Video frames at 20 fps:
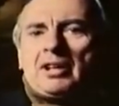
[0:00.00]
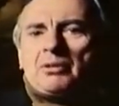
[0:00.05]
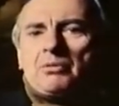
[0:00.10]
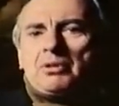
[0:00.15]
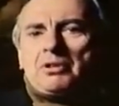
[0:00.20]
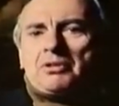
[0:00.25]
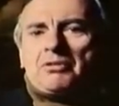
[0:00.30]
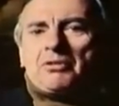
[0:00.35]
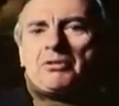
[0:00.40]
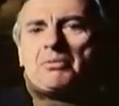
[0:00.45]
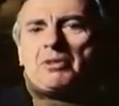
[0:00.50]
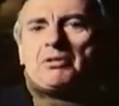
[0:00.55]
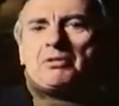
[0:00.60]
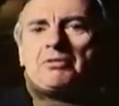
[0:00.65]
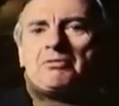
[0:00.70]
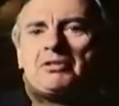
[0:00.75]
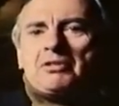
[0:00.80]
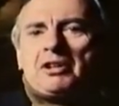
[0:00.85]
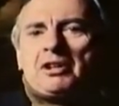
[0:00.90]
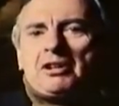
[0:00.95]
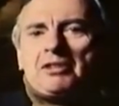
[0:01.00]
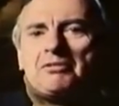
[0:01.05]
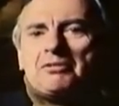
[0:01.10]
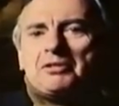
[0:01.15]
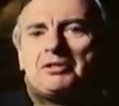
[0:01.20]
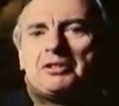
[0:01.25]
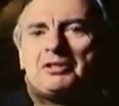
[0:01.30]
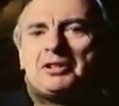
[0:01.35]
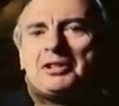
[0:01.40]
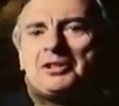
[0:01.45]
I reach for my
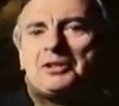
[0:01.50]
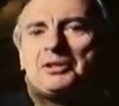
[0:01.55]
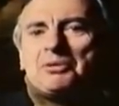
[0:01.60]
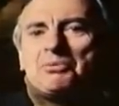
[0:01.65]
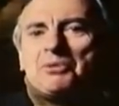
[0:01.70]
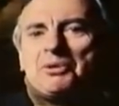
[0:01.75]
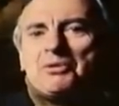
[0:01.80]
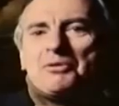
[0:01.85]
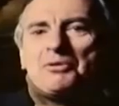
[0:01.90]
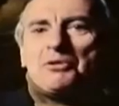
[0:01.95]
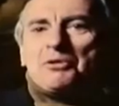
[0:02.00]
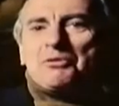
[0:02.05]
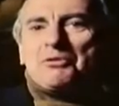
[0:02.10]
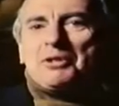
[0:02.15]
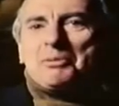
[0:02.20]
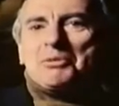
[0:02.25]
revolver, as one of your